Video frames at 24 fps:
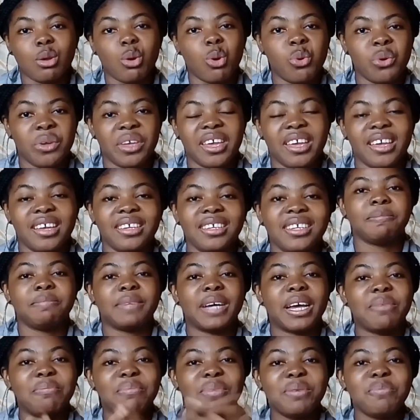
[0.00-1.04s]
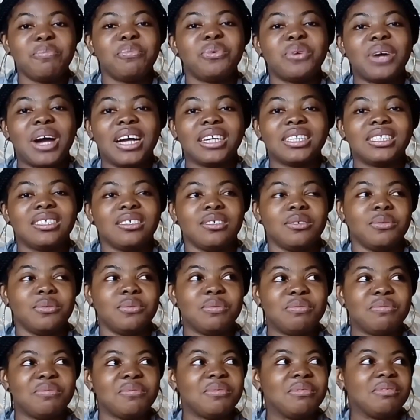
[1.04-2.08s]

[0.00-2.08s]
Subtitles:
okay? By being proactive,